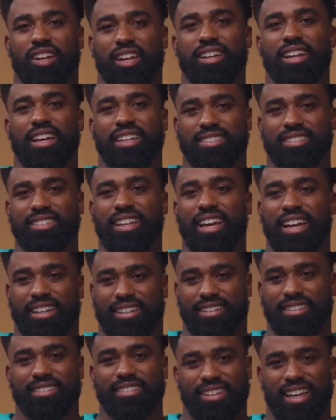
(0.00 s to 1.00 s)
that
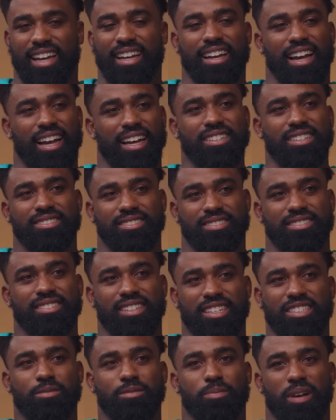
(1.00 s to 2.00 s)
guy's,
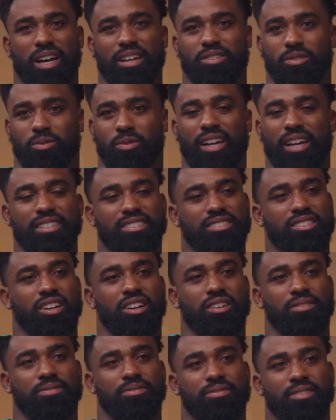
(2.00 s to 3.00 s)
he's about the right
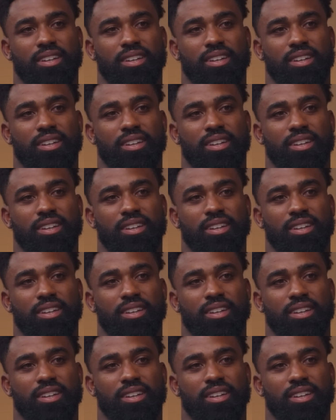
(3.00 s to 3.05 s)
stuff.